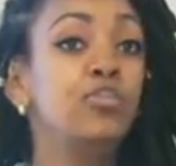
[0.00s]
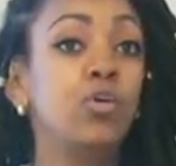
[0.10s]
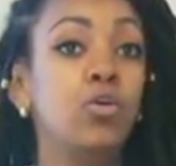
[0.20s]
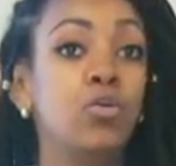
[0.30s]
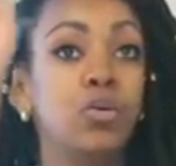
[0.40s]

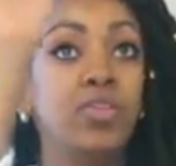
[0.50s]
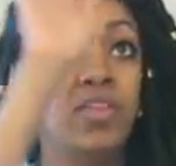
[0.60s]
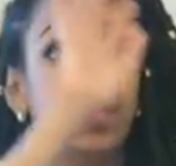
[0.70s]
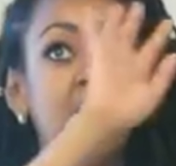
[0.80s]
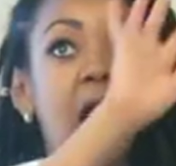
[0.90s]
So
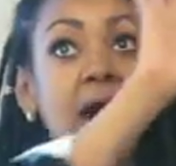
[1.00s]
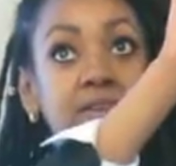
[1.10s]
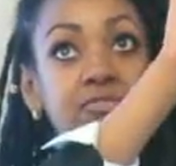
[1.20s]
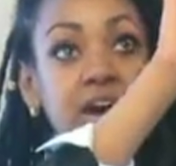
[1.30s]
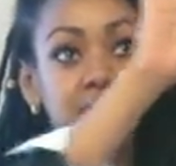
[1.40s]
the
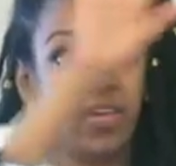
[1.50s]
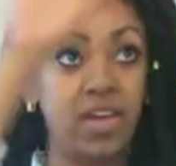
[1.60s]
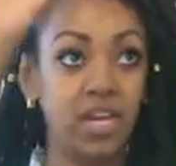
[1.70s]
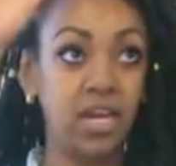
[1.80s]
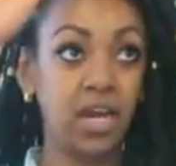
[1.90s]

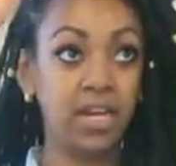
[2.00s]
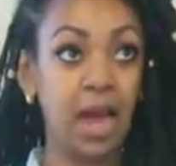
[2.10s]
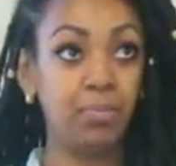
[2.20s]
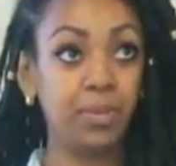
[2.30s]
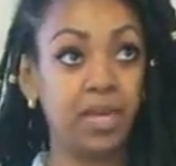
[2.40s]
I-589
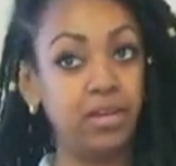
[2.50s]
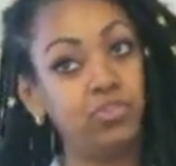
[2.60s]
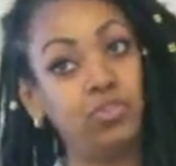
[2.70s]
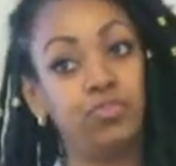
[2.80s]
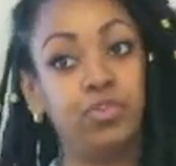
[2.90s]

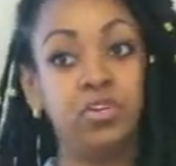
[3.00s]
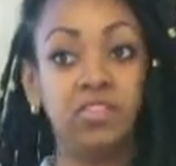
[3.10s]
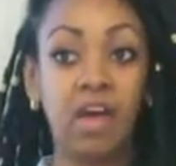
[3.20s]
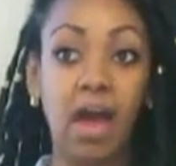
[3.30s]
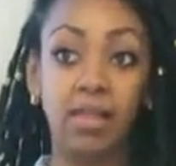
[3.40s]
application for
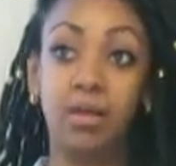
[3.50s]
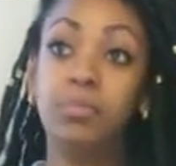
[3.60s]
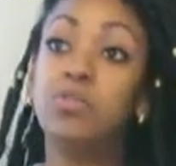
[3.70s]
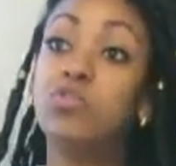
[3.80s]
asylum